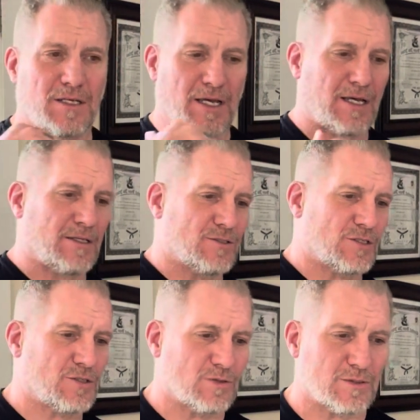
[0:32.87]
and
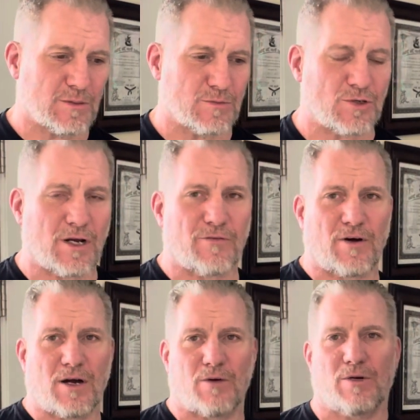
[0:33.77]
just doing some dry
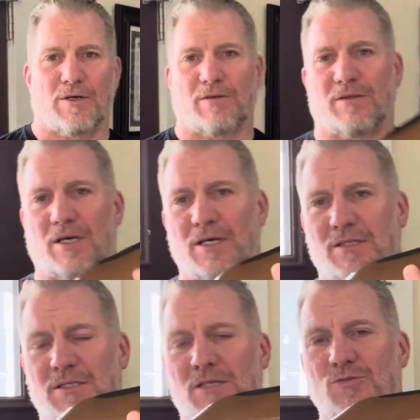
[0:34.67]
fire with a
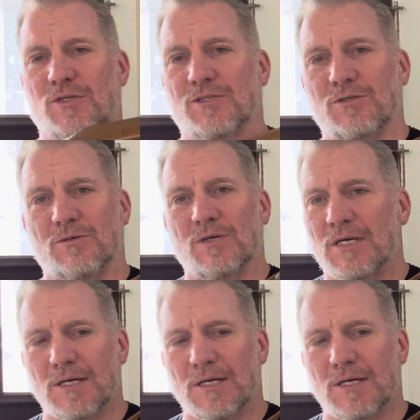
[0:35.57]
10-22.